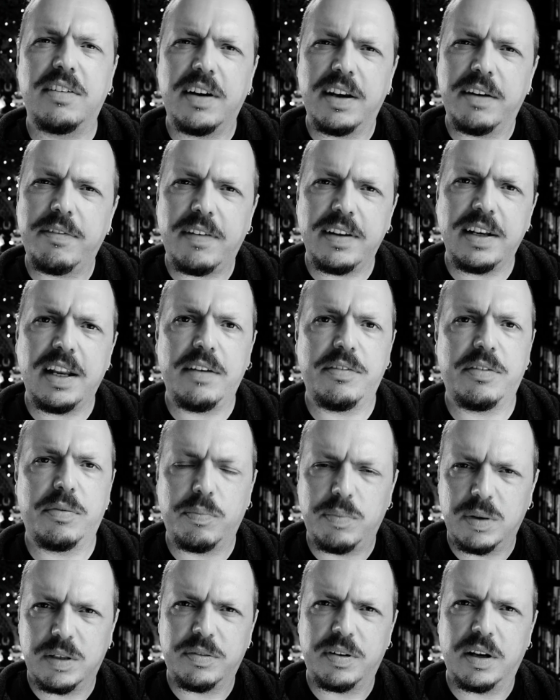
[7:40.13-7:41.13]
And I find that
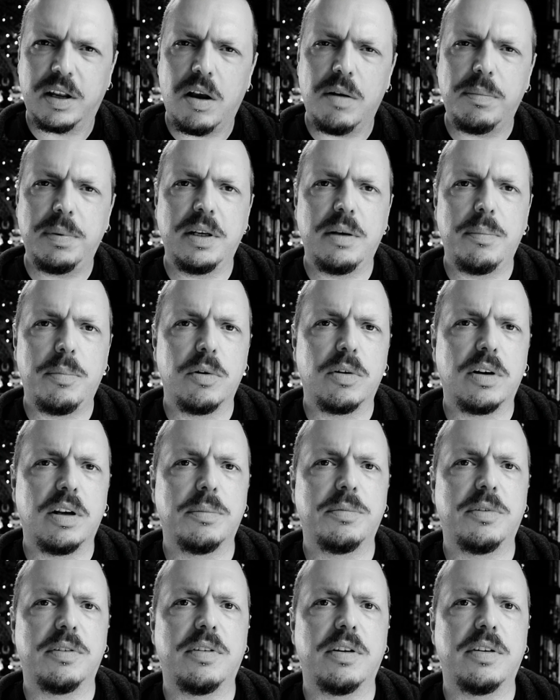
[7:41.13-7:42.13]
with a couple of the book
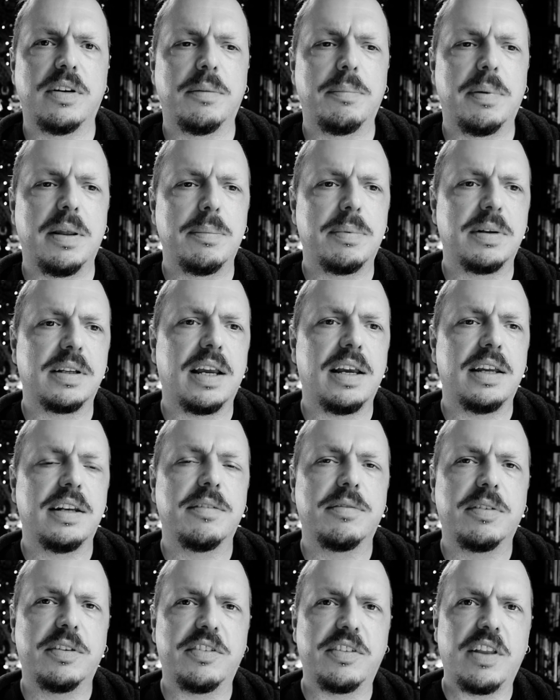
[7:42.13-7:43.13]
clubs I've done, that people kind
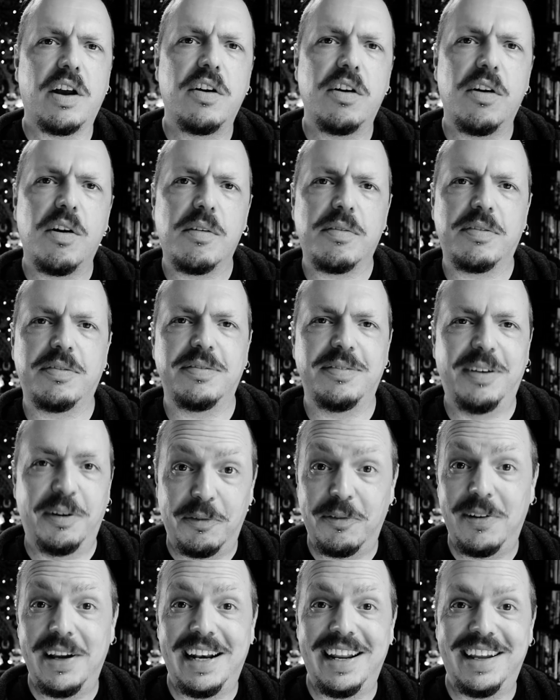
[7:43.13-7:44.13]
of start off
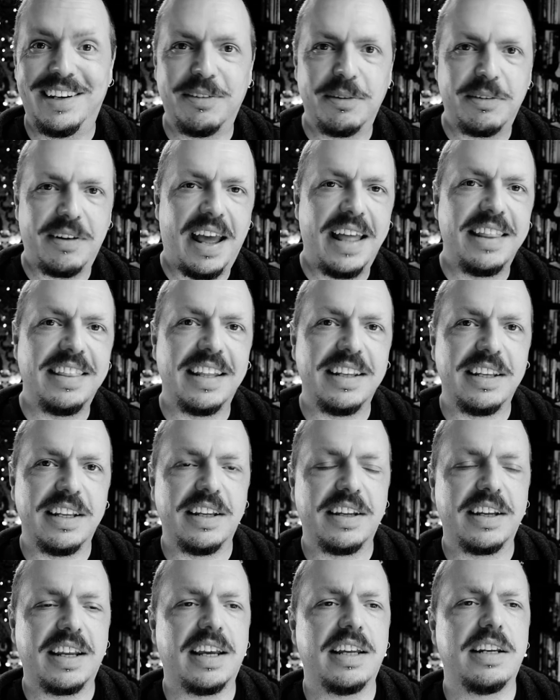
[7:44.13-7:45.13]
really into it and then
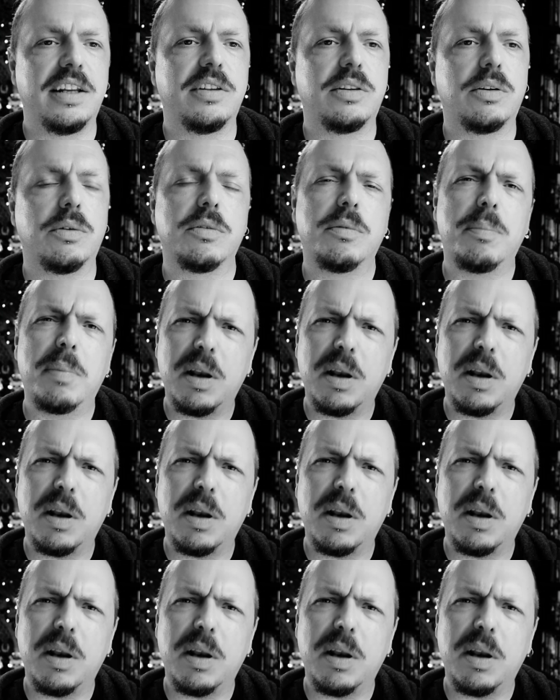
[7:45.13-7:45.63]
they kind of don't.